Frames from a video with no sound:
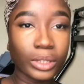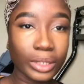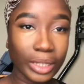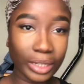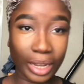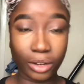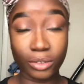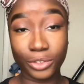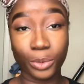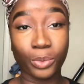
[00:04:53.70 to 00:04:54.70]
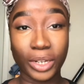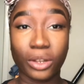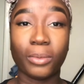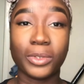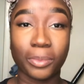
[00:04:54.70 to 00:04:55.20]
one thing I love doing when
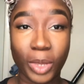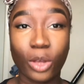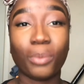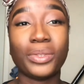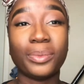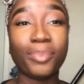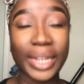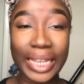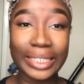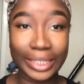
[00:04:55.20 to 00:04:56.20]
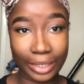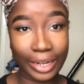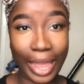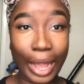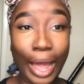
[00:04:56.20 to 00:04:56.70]
it comes to makeup is blending.
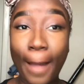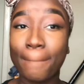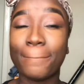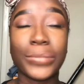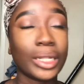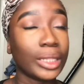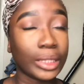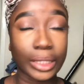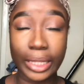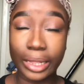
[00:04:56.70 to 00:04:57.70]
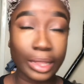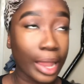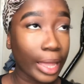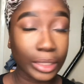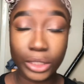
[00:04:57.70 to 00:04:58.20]
I can
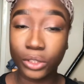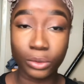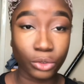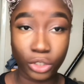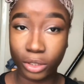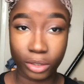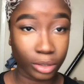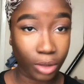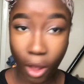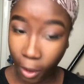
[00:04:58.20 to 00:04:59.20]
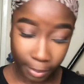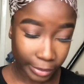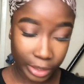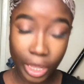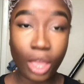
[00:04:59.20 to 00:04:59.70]
blend till Jesus comes.
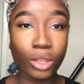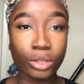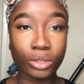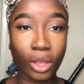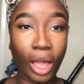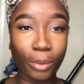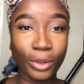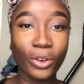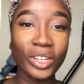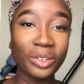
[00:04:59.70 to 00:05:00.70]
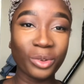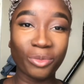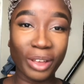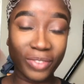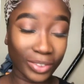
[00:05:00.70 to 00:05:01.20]
So I'll be going in
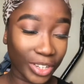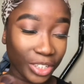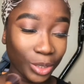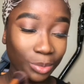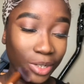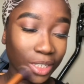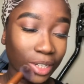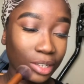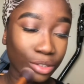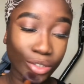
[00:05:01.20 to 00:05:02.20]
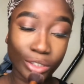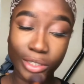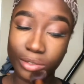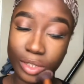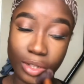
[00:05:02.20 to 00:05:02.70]
with my foundation brush again to
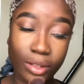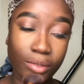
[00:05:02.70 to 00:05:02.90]
just